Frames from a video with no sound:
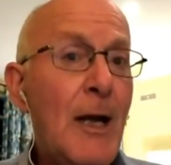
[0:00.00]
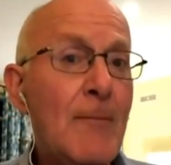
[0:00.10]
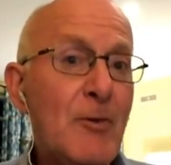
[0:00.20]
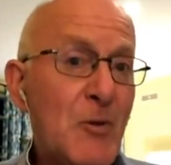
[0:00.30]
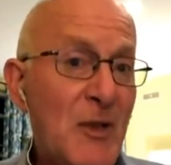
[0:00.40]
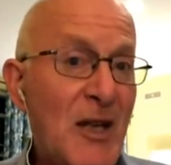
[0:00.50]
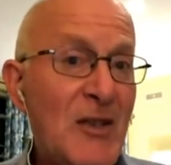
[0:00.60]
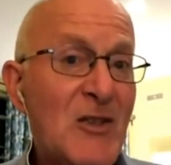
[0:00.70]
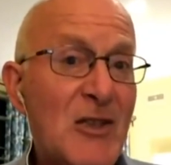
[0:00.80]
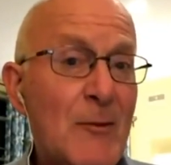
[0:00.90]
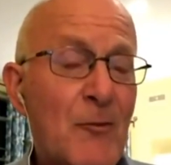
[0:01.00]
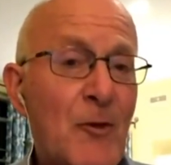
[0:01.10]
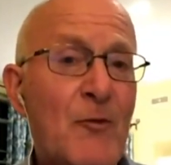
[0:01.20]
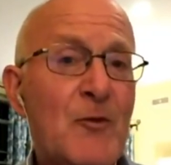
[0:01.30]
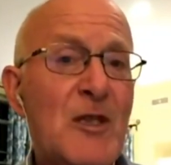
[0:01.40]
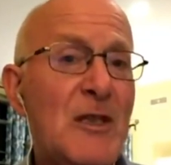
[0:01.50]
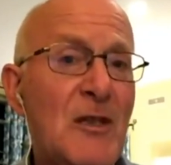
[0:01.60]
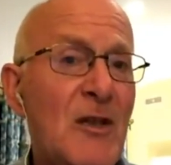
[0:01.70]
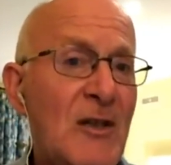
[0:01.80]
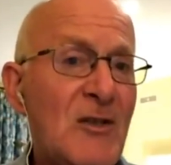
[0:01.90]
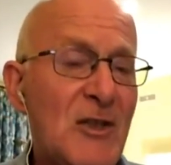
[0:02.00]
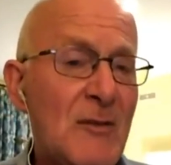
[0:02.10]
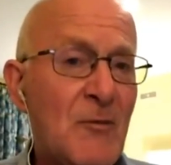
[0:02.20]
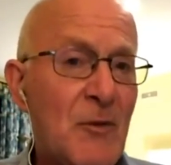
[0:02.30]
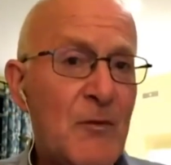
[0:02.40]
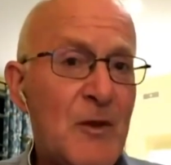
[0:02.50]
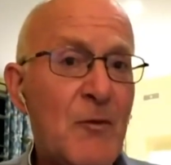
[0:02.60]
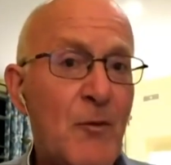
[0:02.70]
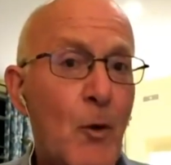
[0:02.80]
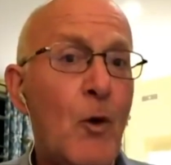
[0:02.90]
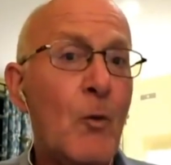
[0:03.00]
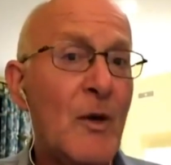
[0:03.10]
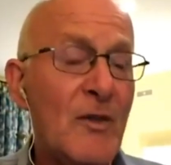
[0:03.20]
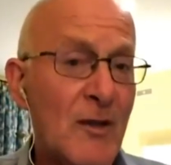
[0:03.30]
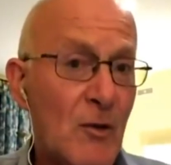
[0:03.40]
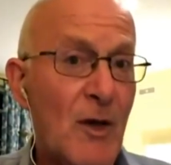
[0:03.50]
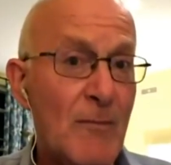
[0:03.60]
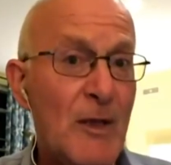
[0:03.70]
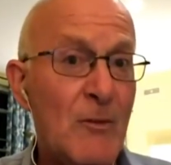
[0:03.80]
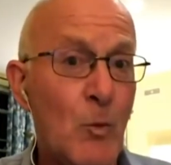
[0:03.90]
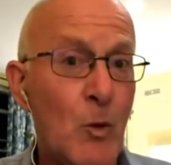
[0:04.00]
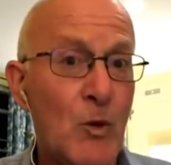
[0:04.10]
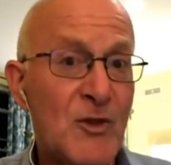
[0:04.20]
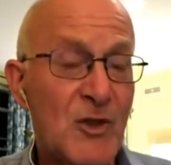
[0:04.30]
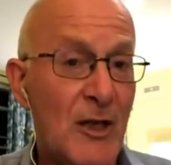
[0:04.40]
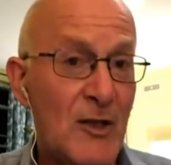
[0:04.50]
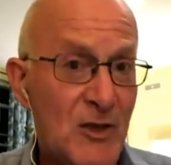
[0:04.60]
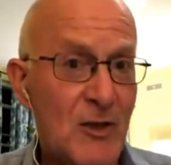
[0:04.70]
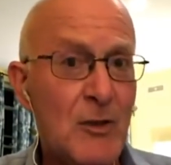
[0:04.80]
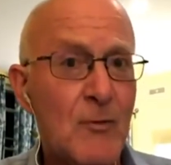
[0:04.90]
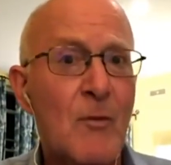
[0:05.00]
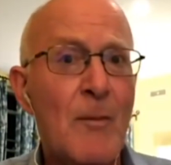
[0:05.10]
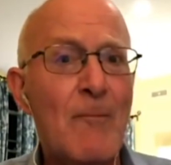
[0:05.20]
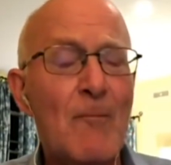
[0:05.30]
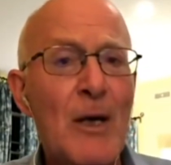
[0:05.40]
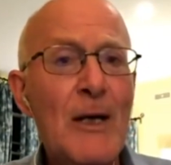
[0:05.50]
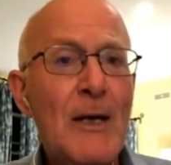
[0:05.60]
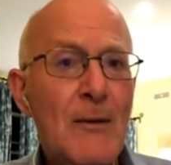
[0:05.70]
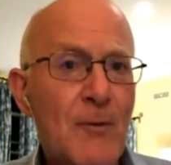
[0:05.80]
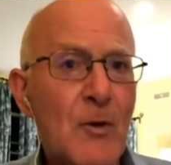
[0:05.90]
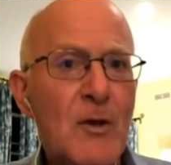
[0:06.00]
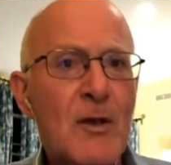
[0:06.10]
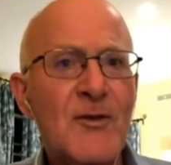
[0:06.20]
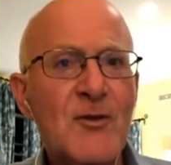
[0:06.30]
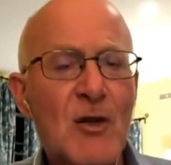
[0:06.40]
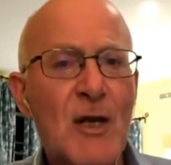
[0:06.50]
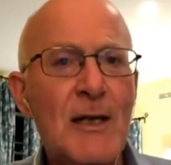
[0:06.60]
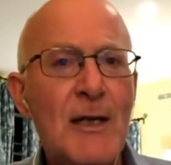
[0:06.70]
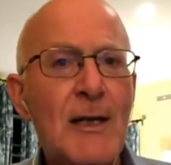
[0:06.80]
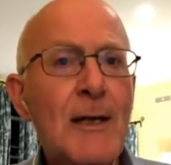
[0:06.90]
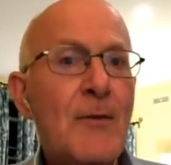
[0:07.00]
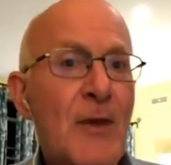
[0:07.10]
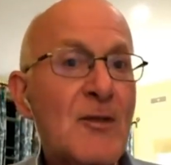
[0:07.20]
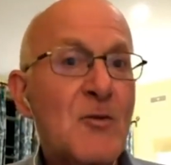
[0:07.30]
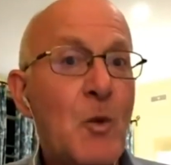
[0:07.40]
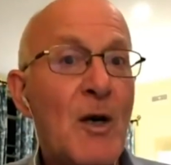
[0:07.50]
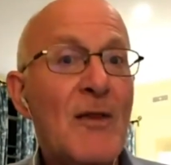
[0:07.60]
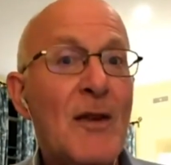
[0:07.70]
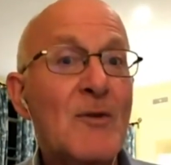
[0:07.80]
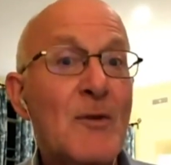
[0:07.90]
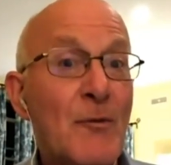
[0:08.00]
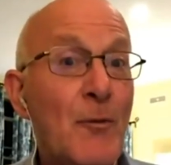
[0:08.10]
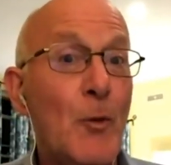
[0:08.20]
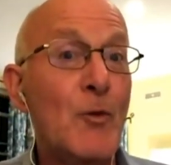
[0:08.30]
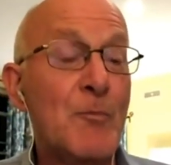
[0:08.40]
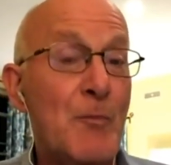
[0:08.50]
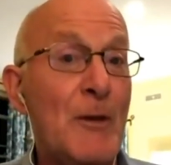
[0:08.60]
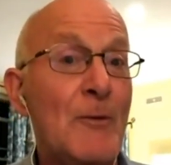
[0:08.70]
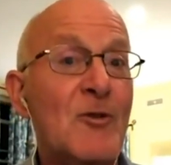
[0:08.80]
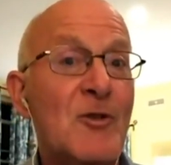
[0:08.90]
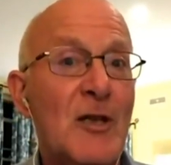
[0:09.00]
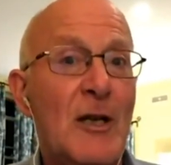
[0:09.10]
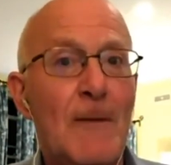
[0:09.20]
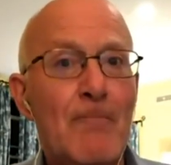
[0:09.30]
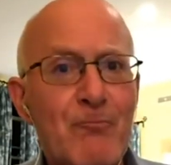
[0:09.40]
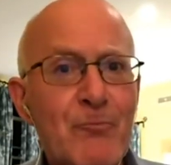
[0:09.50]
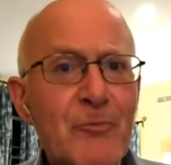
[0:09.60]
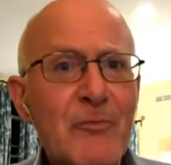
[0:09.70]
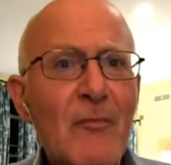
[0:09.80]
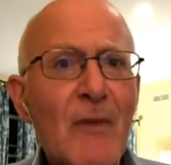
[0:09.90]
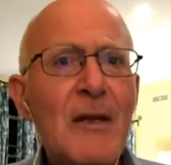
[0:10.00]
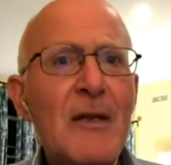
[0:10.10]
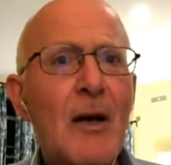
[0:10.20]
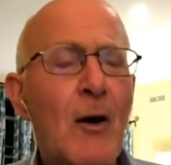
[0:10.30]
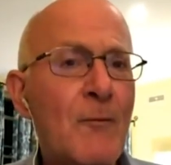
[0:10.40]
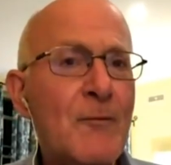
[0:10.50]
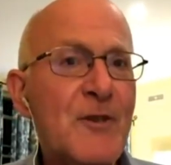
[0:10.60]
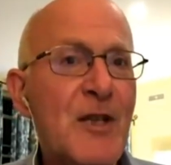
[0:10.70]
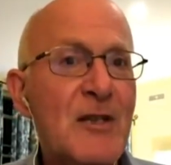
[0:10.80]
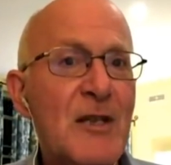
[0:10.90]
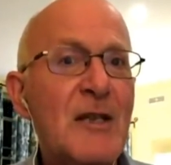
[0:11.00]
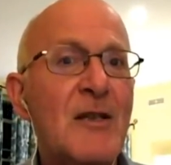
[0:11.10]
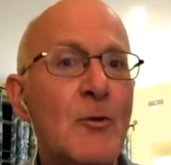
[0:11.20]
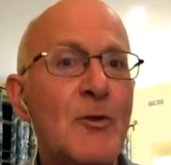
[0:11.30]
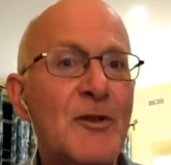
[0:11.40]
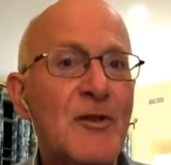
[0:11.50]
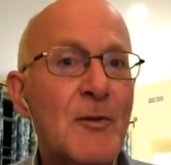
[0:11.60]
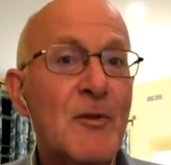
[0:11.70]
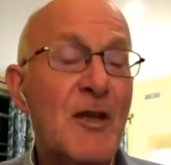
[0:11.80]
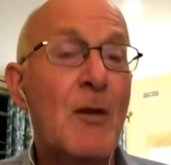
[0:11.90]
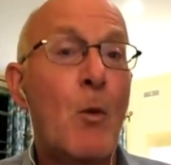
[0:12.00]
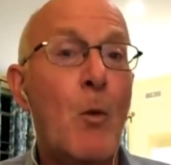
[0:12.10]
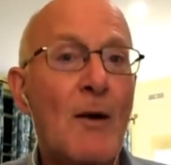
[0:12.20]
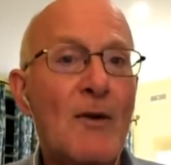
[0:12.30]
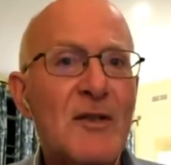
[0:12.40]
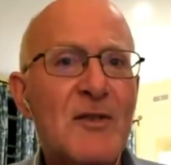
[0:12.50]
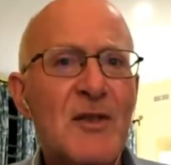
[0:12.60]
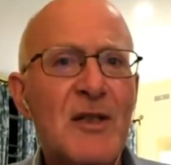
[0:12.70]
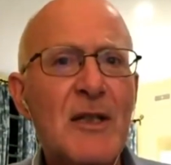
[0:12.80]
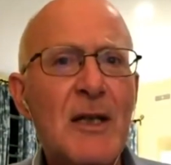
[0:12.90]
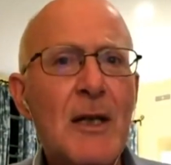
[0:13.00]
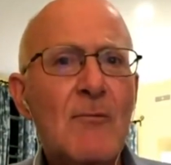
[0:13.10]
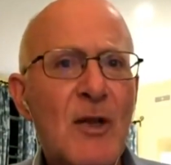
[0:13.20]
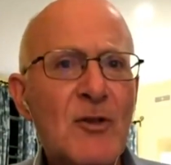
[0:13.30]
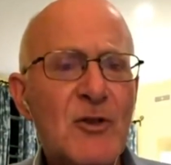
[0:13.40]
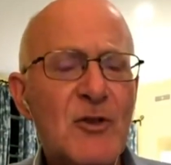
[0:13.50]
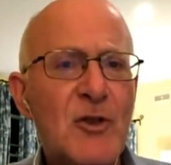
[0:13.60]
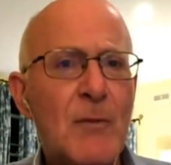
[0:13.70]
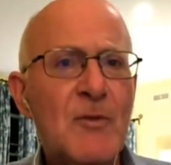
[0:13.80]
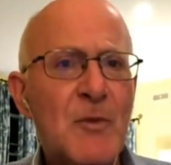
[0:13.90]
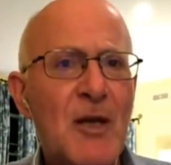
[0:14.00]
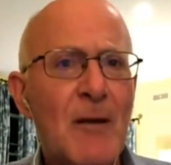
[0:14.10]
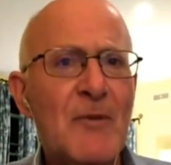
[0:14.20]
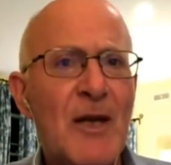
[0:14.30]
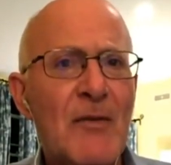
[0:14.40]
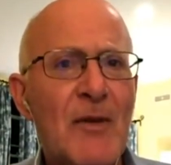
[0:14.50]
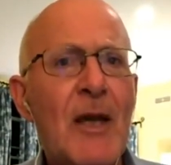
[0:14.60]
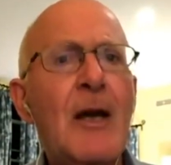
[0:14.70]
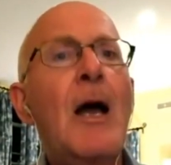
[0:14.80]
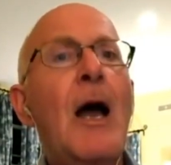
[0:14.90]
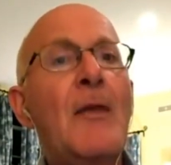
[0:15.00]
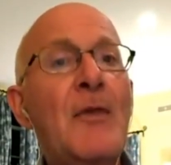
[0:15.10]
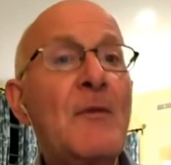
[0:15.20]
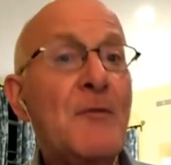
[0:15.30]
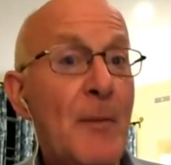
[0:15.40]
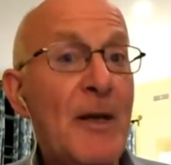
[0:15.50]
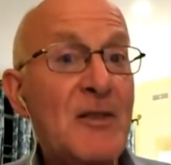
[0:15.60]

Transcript: And between 1815 and 1854, when the Crimean War started, and you'll remember if you're in Australia, that's why there was a fort built off Sydney in order to, because they were worried the Russian ships would come down there. And then from